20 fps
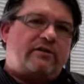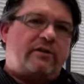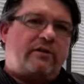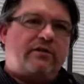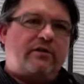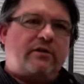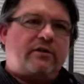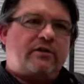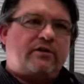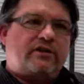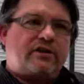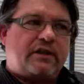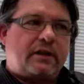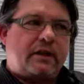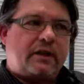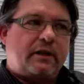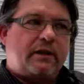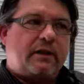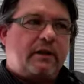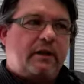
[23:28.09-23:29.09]
So you can
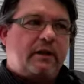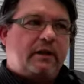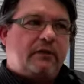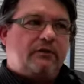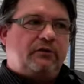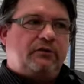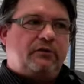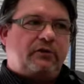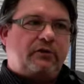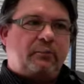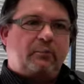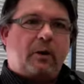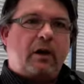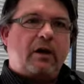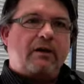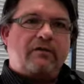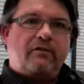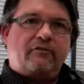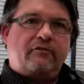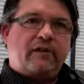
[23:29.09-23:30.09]
say,
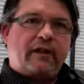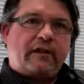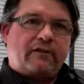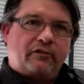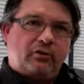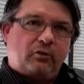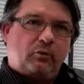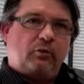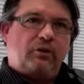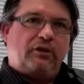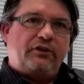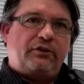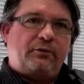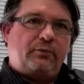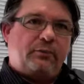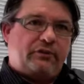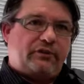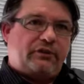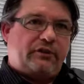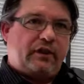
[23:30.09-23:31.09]
despite the fact that all
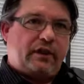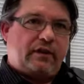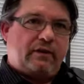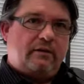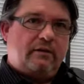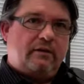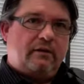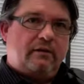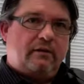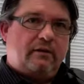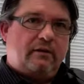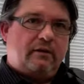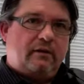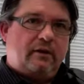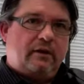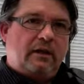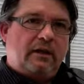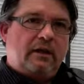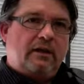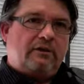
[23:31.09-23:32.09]
this was said,
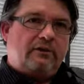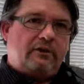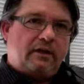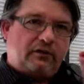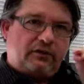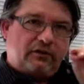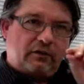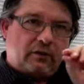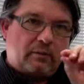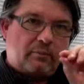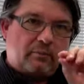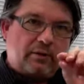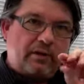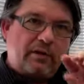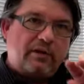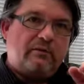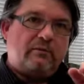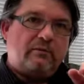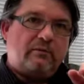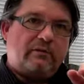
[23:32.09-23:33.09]
it does not
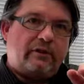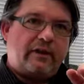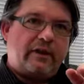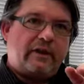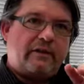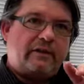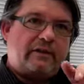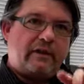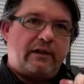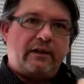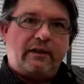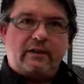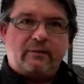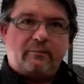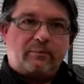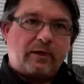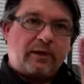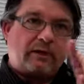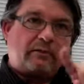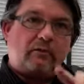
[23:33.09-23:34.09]
appear to have had any
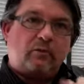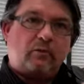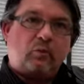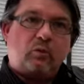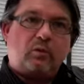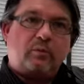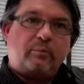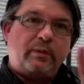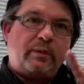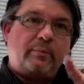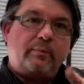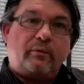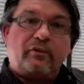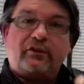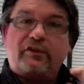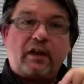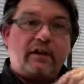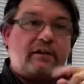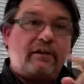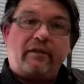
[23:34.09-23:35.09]
impact on what people
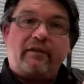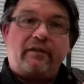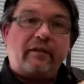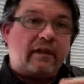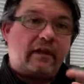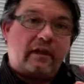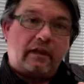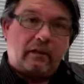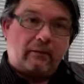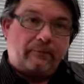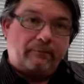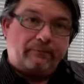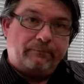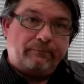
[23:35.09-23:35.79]
say they're thinking.